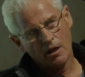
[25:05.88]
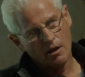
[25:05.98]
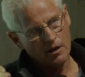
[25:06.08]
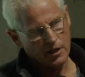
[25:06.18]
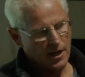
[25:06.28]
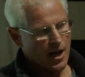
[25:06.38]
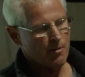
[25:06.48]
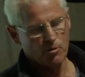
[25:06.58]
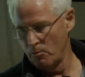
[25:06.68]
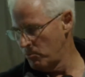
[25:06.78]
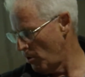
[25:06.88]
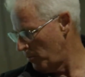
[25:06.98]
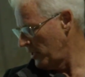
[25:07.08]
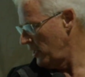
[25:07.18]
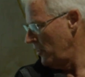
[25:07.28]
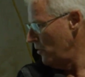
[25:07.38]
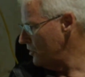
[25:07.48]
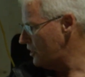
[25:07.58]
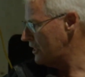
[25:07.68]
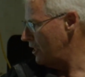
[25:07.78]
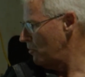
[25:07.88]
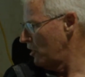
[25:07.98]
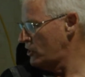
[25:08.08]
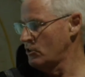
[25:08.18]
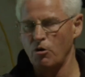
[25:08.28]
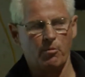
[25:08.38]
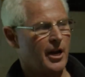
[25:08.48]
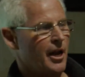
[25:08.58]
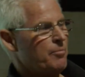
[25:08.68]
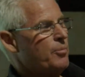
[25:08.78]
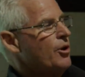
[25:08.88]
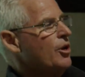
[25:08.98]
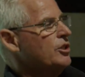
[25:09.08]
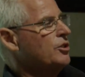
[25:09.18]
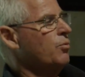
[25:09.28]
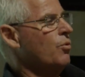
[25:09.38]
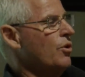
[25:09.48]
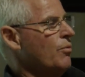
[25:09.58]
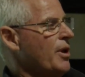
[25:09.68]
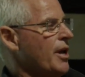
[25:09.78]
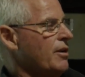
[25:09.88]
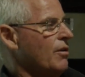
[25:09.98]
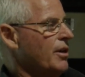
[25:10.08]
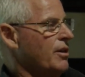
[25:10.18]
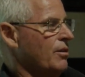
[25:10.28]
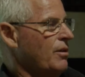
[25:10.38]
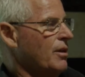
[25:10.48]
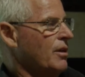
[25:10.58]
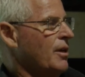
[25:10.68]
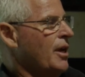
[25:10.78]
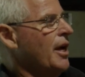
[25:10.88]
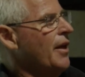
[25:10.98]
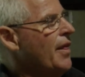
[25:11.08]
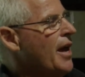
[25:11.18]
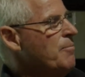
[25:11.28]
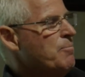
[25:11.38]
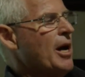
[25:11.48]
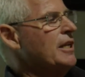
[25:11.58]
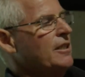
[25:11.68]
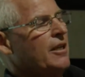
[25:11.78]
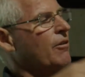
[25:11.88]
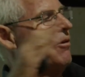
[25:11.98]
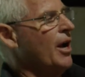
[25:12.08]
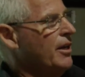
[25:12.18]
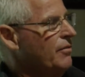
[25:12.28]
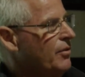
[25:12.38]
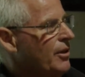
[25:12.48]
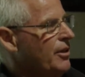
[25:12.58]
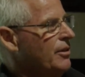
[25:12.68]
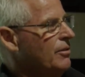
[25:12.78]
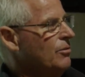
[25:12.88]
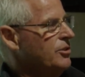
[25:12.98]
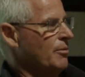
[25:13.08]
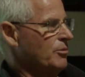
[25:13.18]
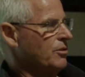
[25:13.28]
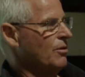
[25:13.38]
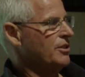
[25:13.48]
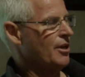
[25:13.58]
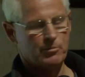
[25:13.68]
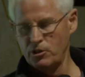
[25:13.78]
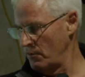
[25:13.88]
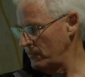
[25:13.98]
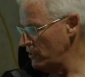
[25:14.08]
On a neighbouring property, there was similar soil but had perched water, we had kikuyu, and that basically grew actively, or some was like subsurface